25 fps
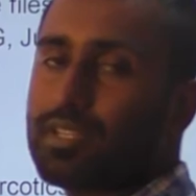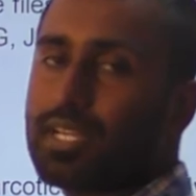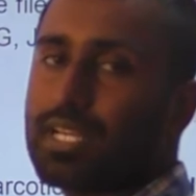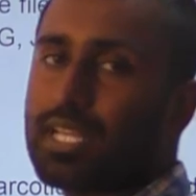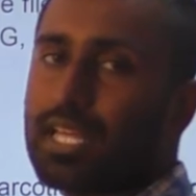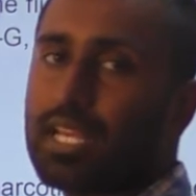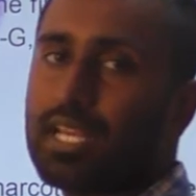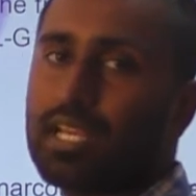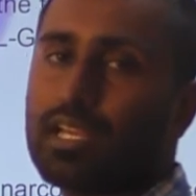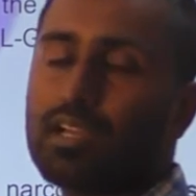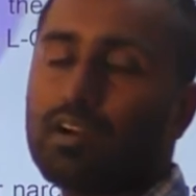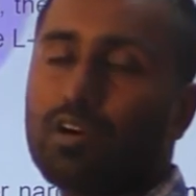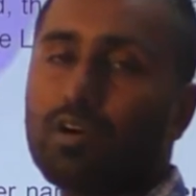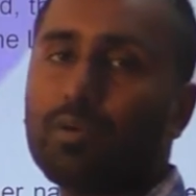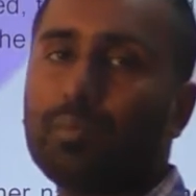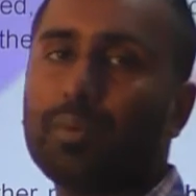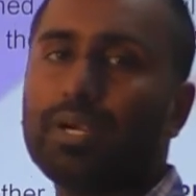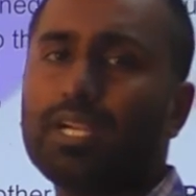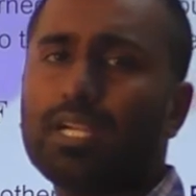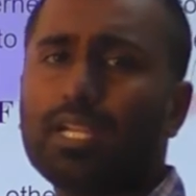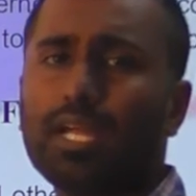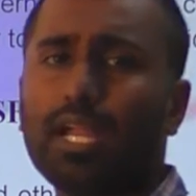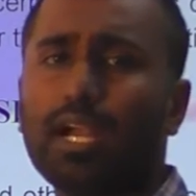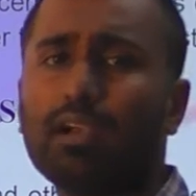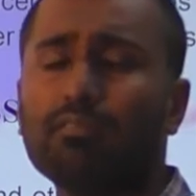of the Delhi
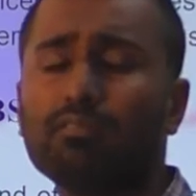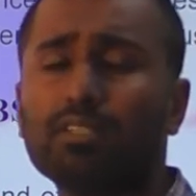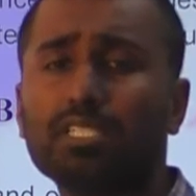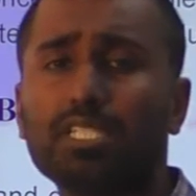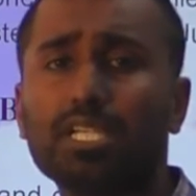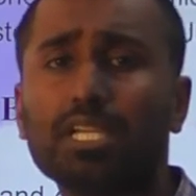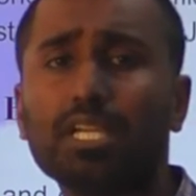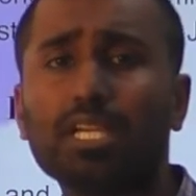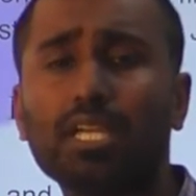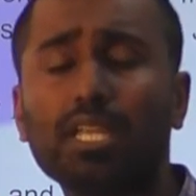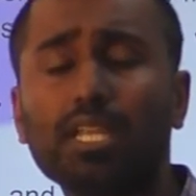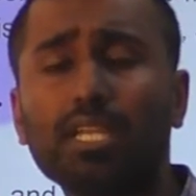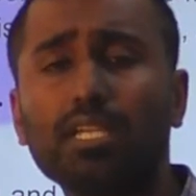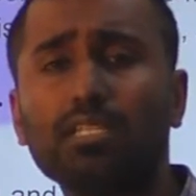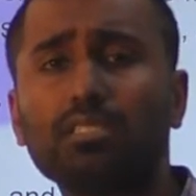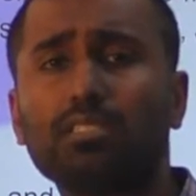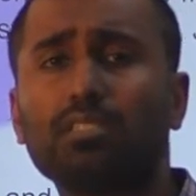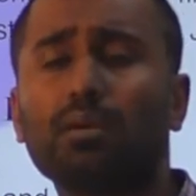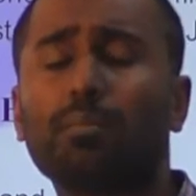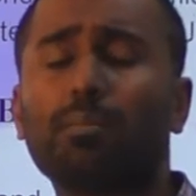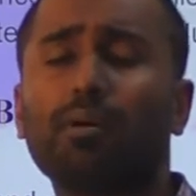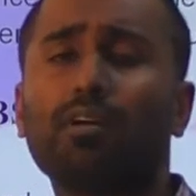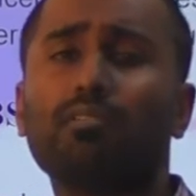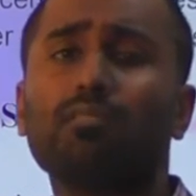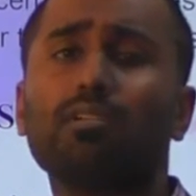government and which increase
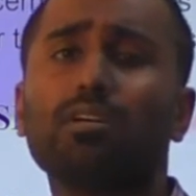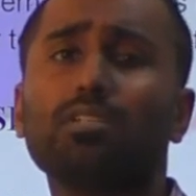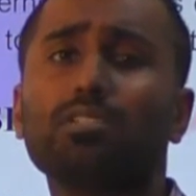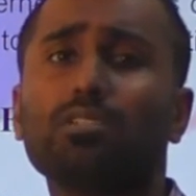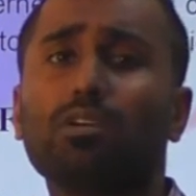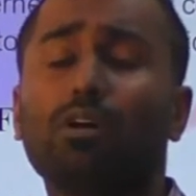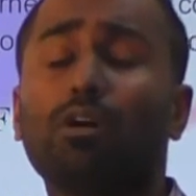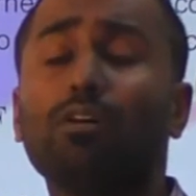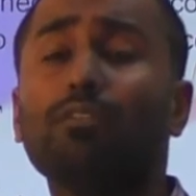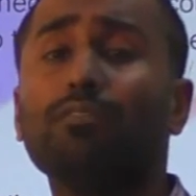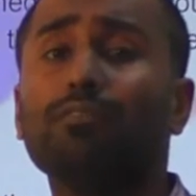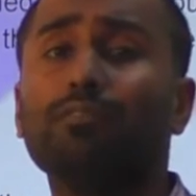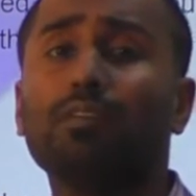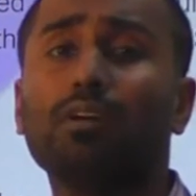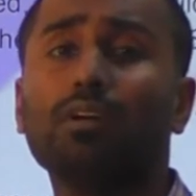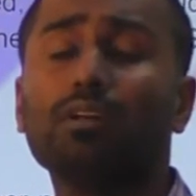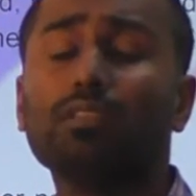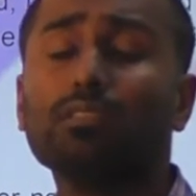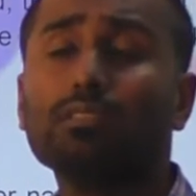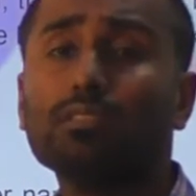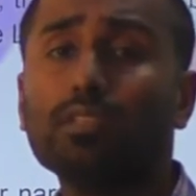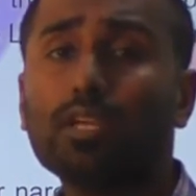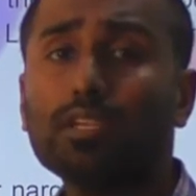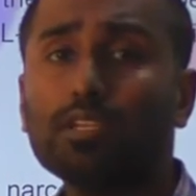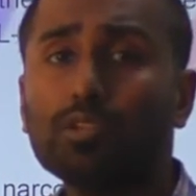the powers of
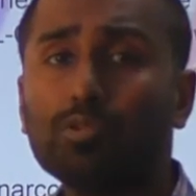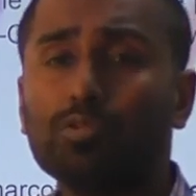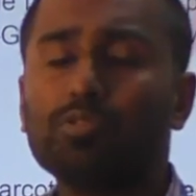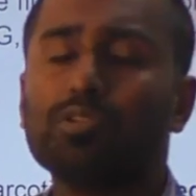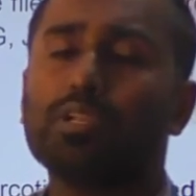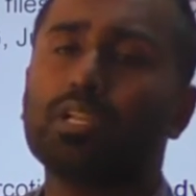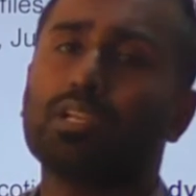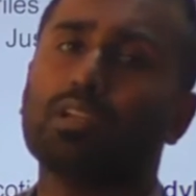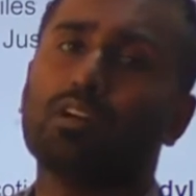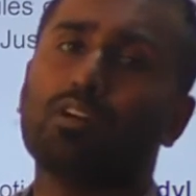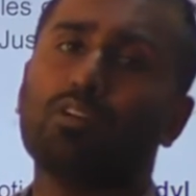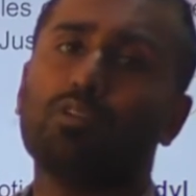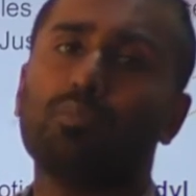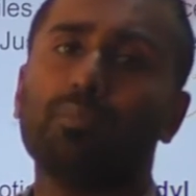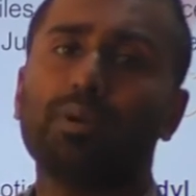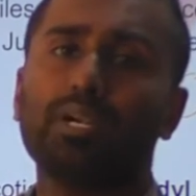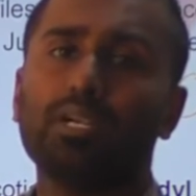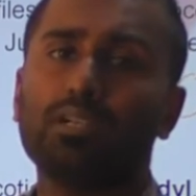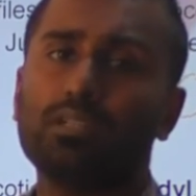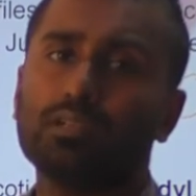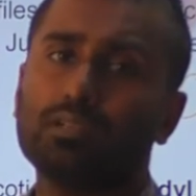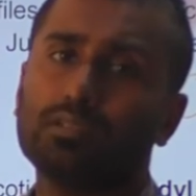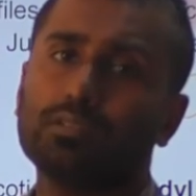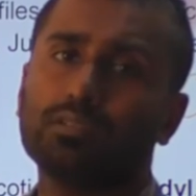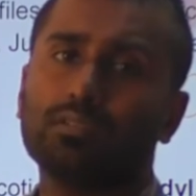the union
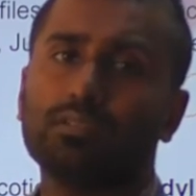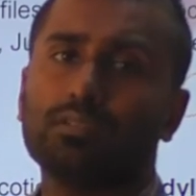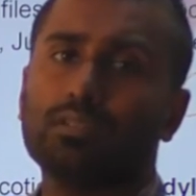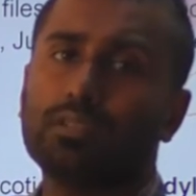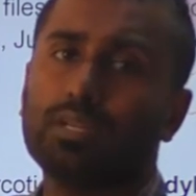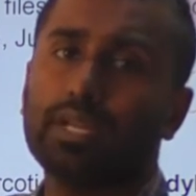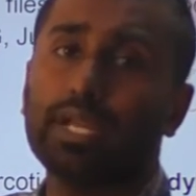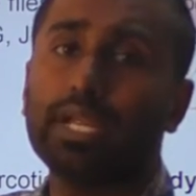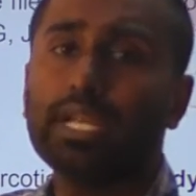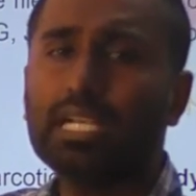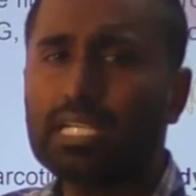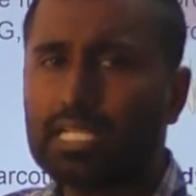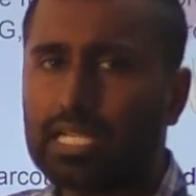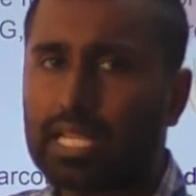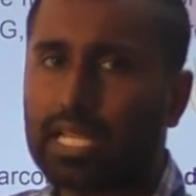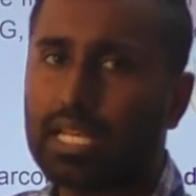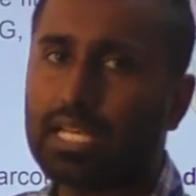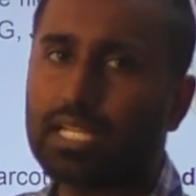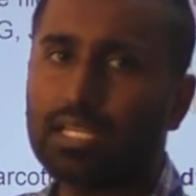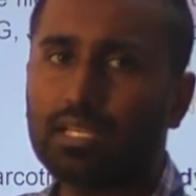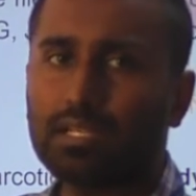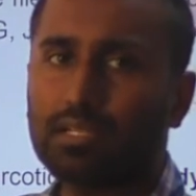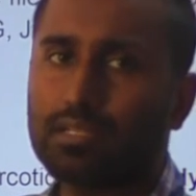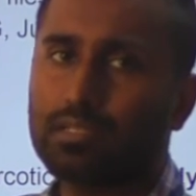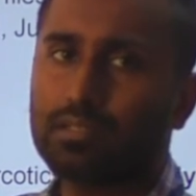government in
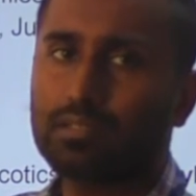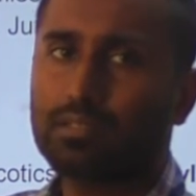Delhi.